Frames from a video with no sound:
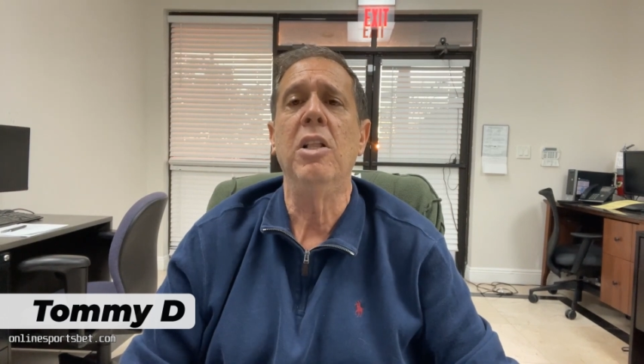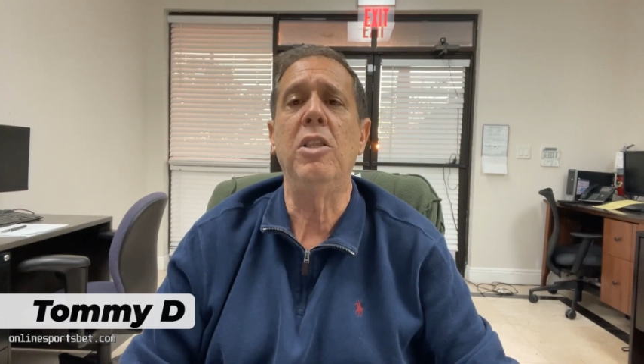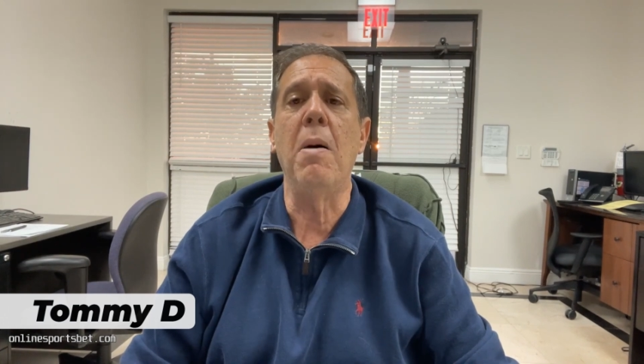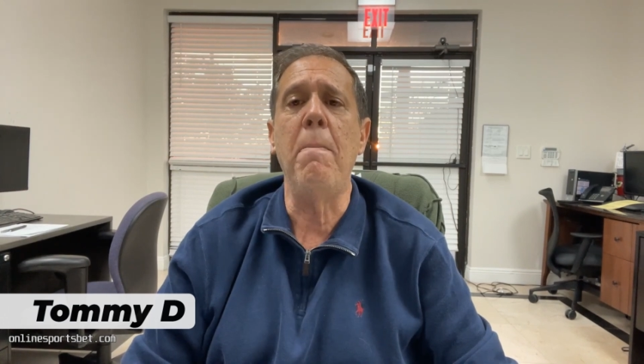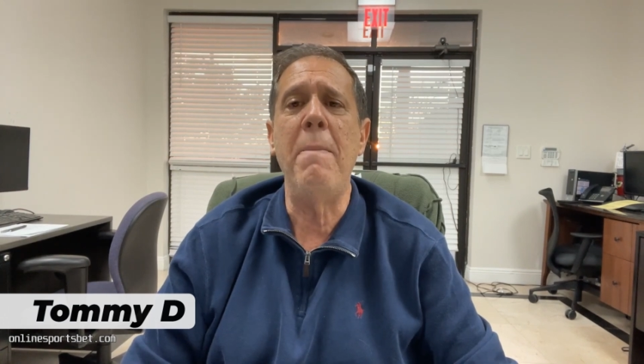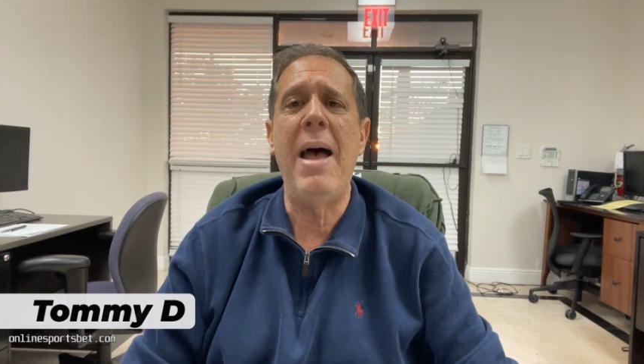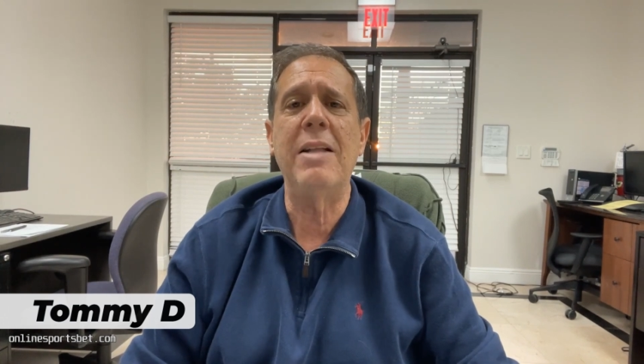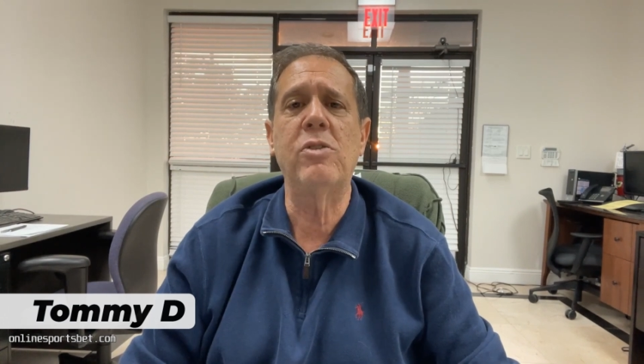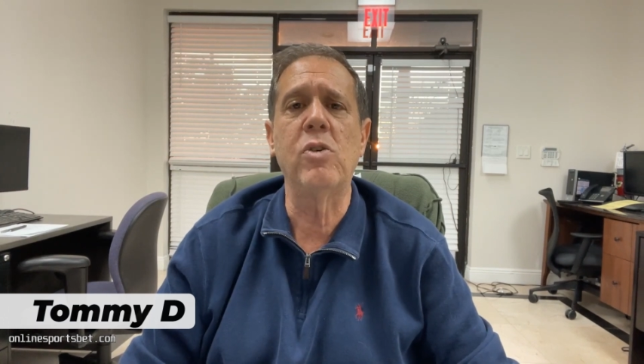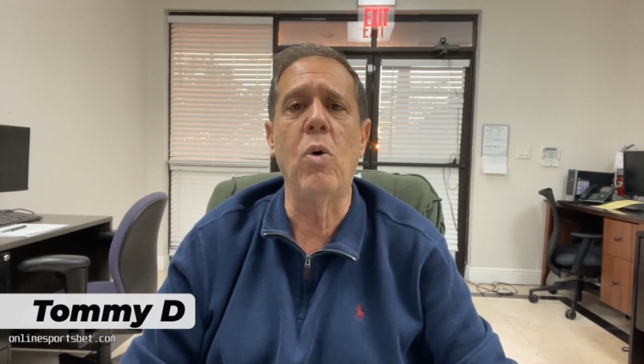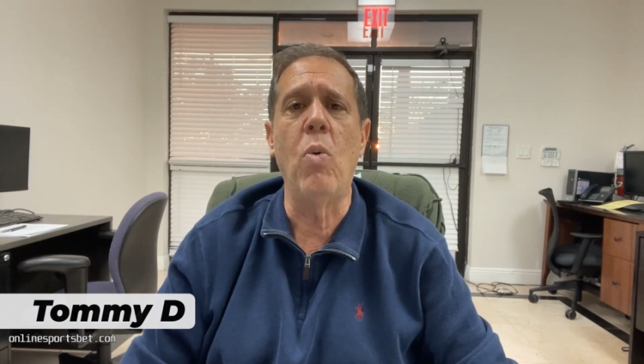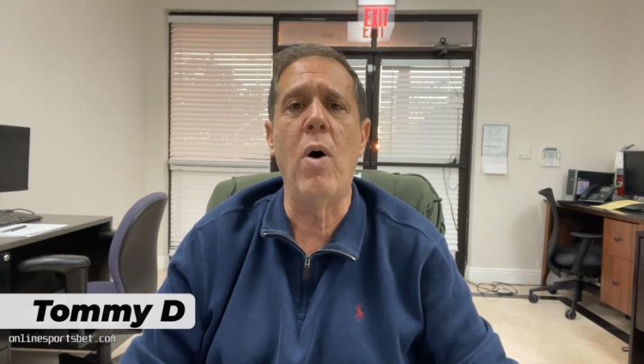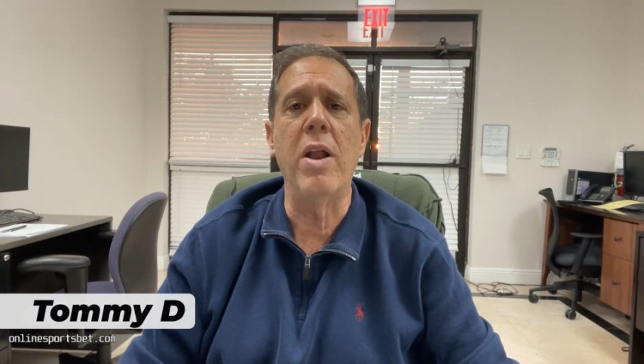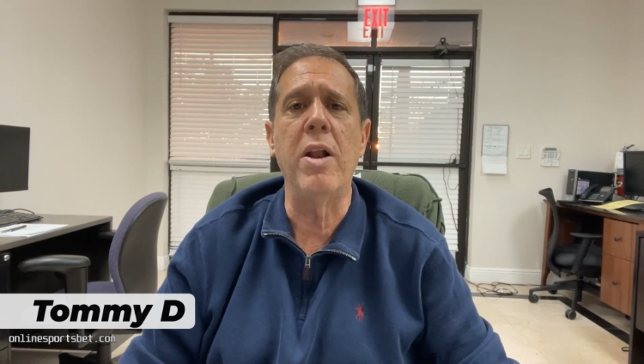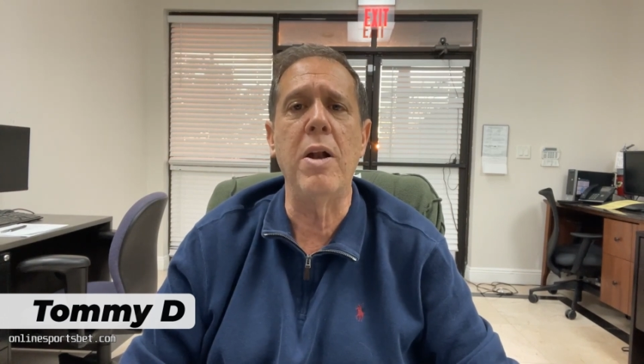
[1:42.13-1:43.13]
The Mets
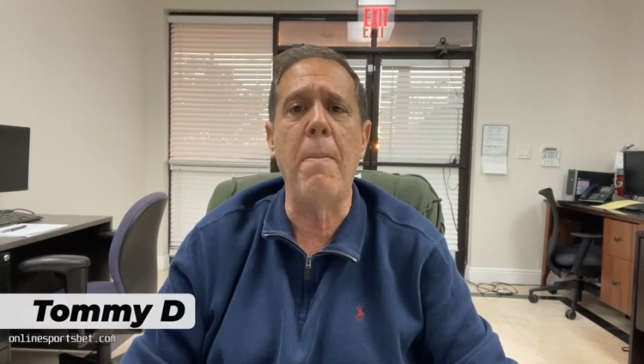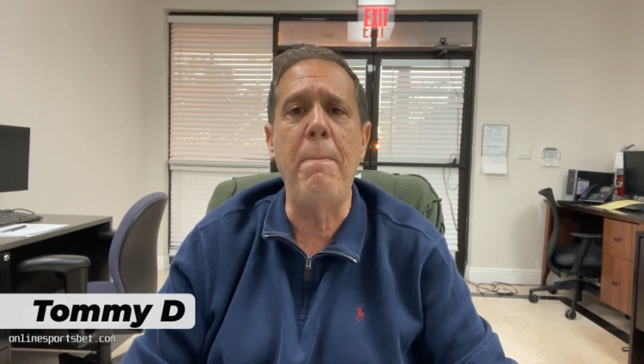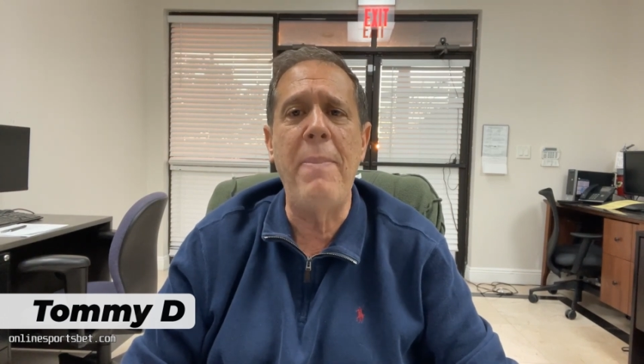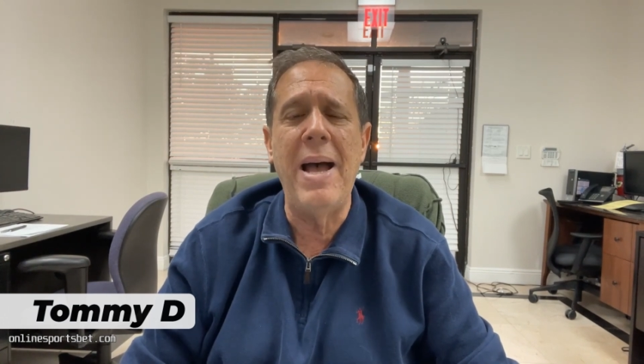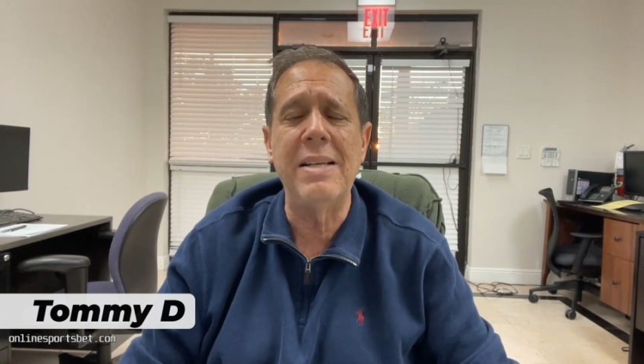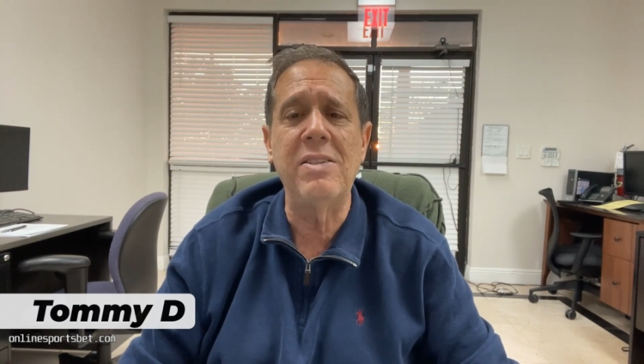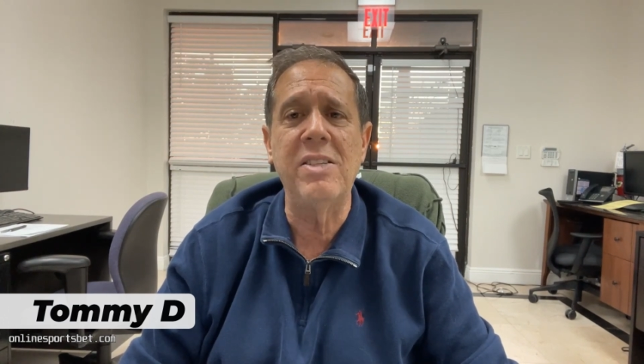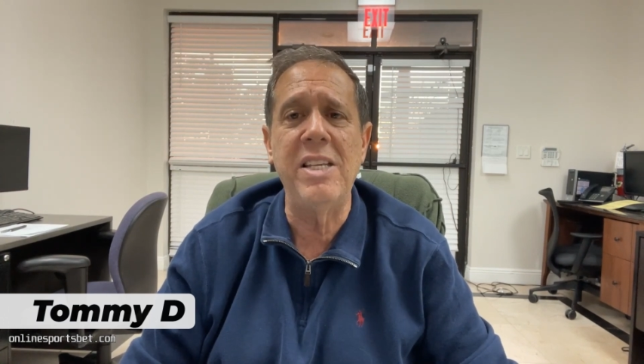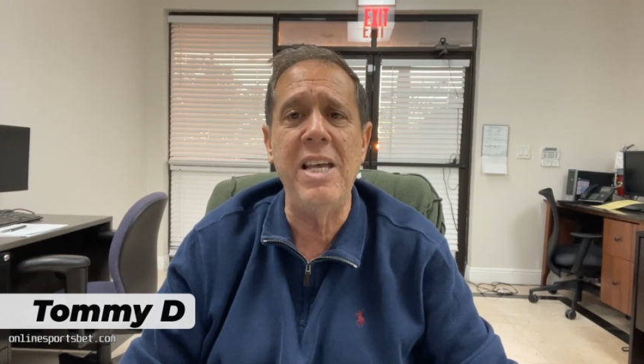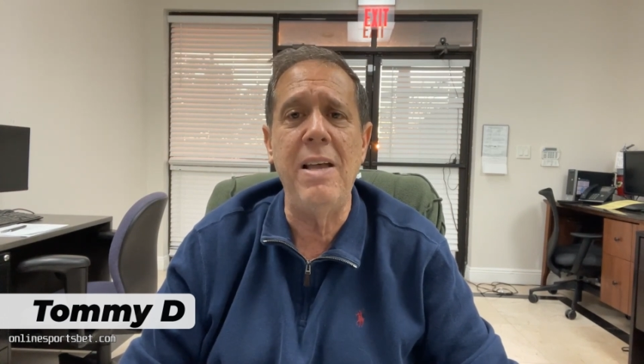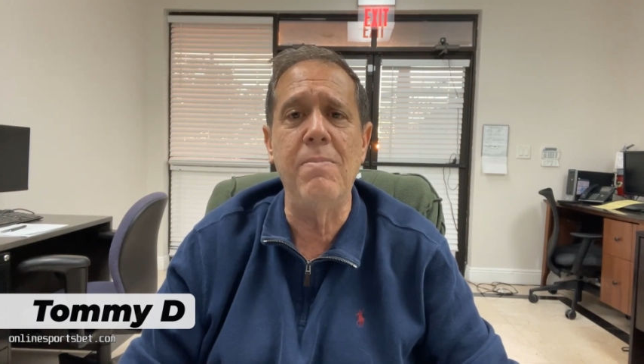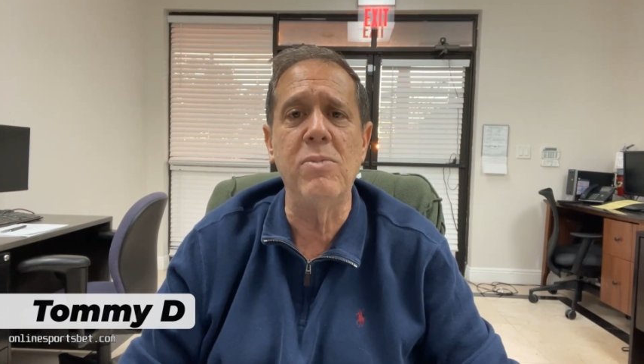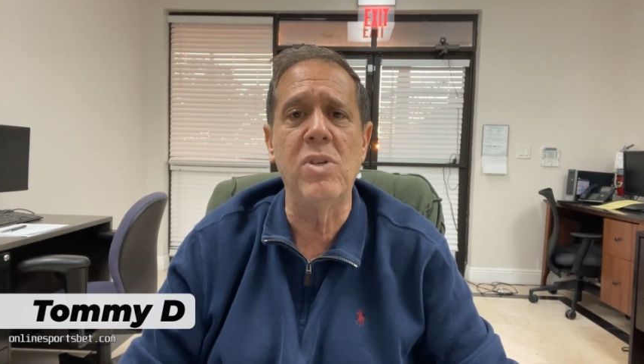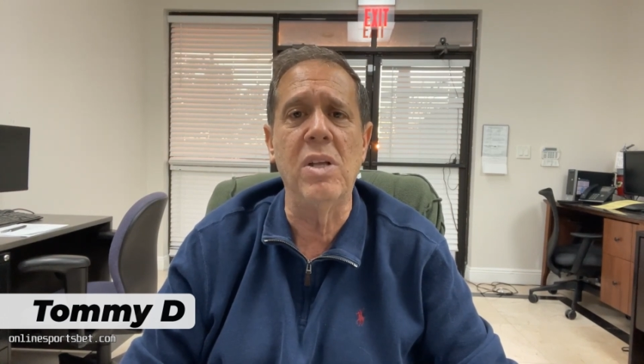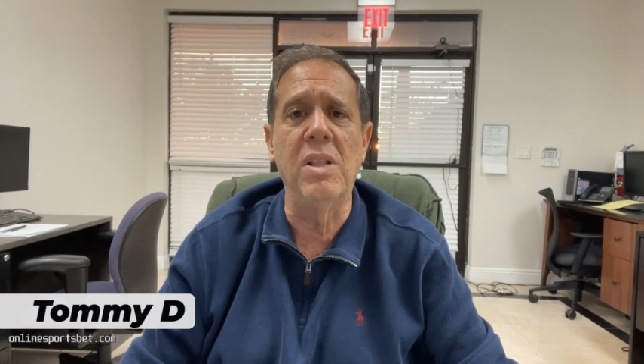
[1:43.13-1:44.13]
are one of the best
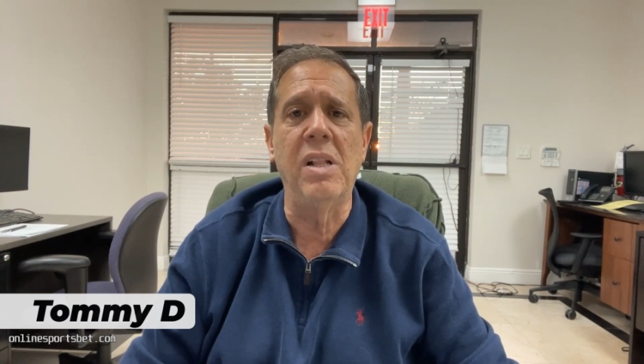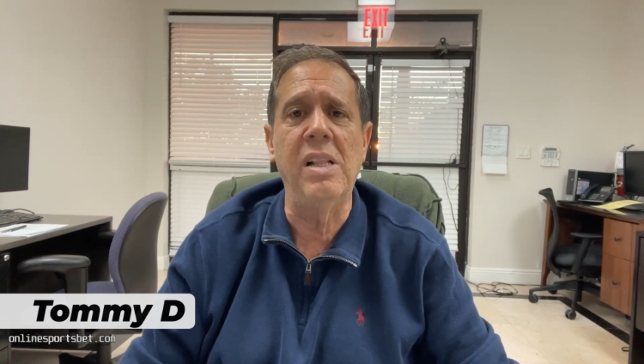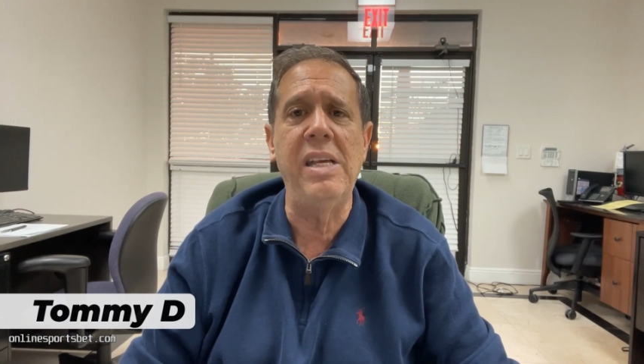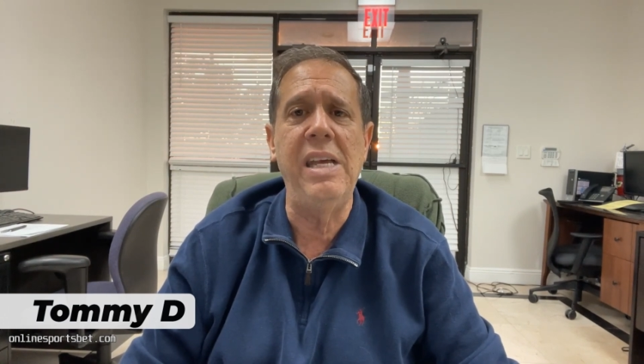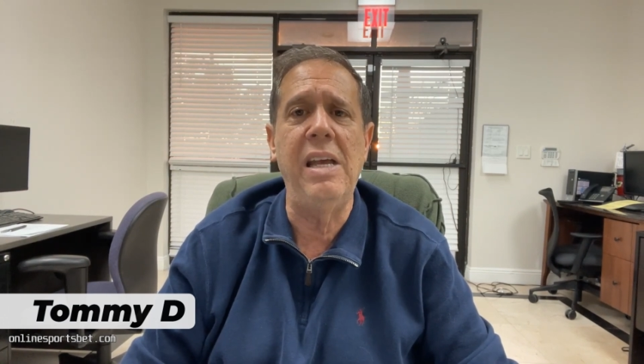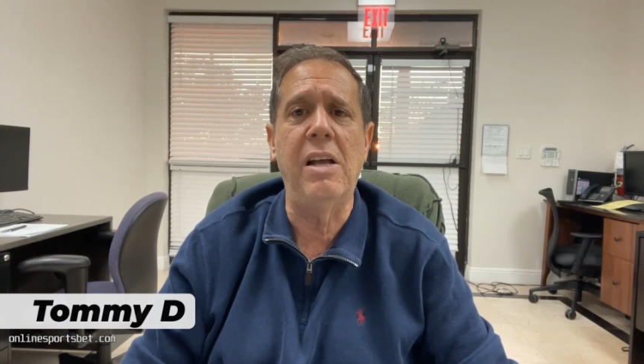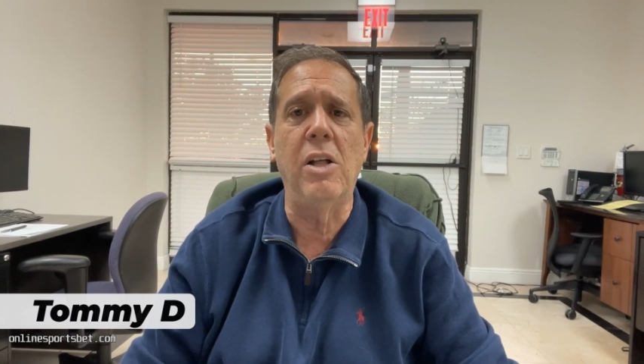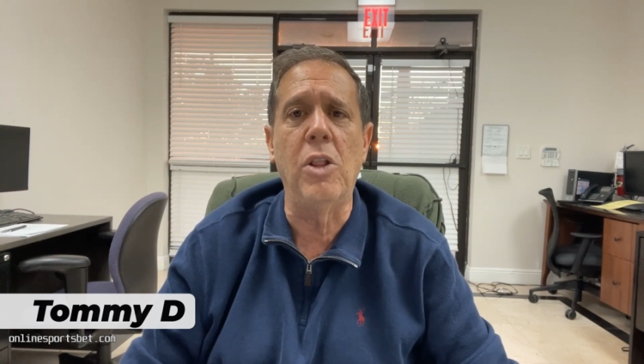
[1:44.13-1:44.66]
teams in the league,